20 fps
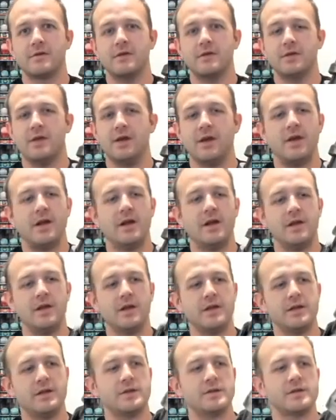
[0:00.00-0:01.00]
it
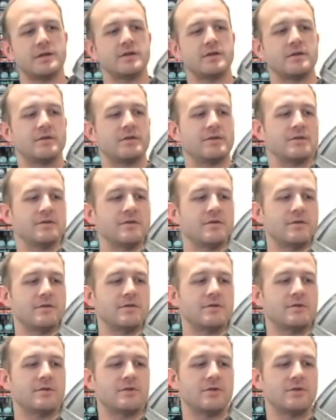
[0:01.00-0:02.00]
is
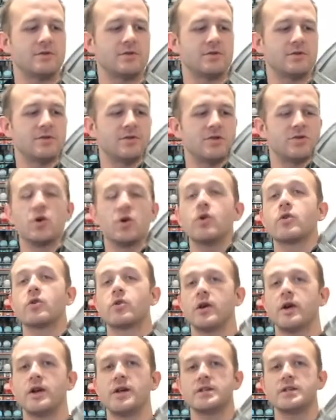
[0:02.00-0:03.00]
so
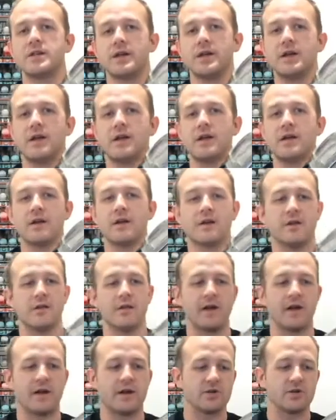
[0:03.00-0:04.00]
crazy,
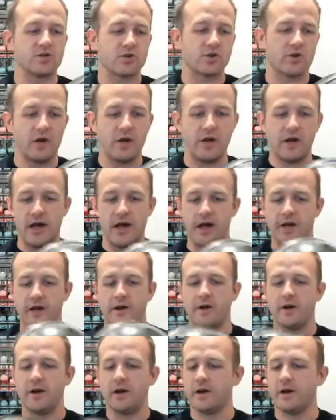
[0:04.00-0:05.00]
like screen
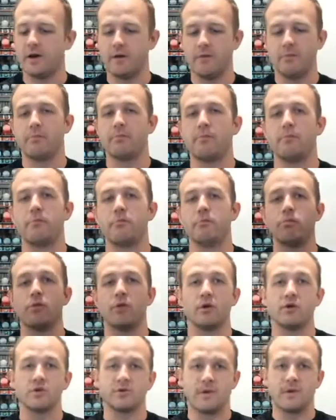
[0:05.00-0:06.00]
accurate. It
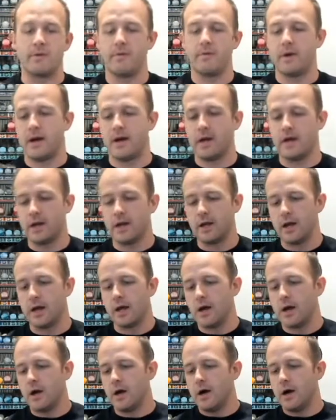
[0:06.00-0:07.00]
blows my mind.
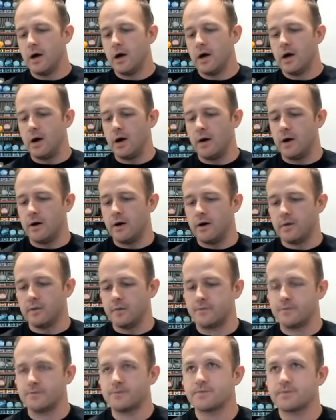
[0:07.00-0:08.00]
Um,
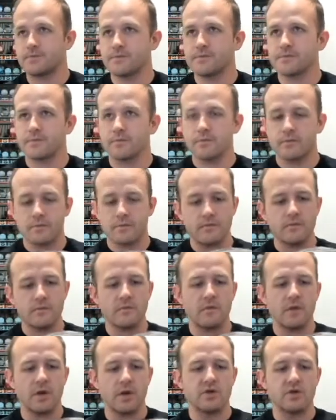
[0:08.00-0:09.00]

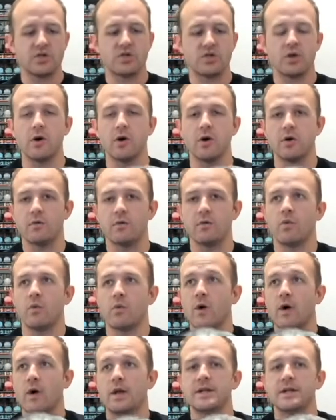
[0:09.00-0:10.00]
so
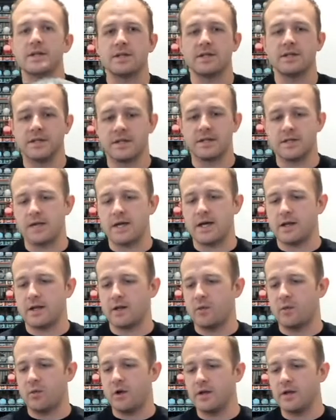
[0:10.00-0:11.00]
what is this exactly?
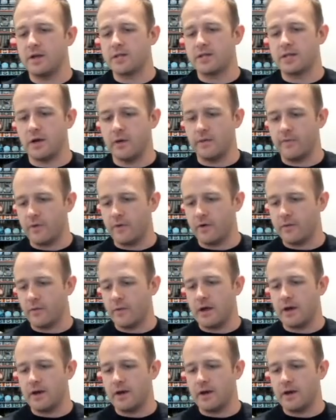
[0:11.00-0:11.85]
Where did this come from? How did